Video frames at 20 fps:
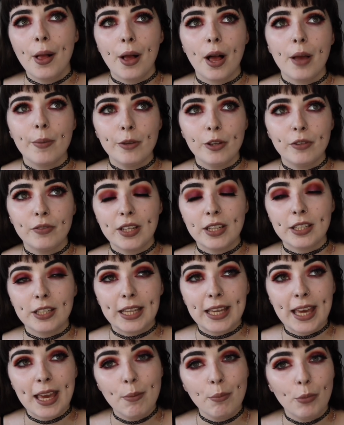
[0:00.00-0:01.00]
I moved into
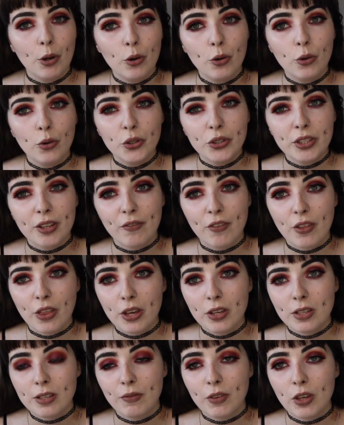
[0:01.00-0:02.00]
Kimber halls, for
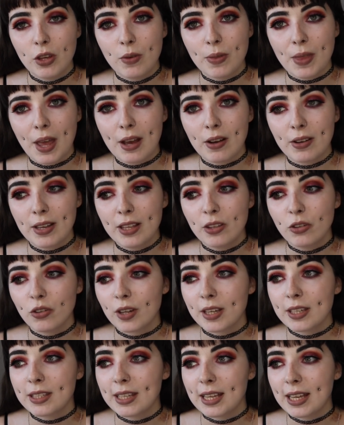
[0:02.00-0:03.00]
those of you that are
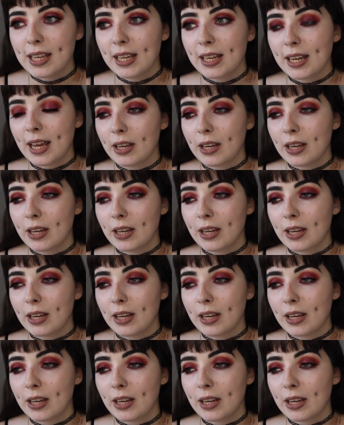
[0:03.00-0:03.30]
interested,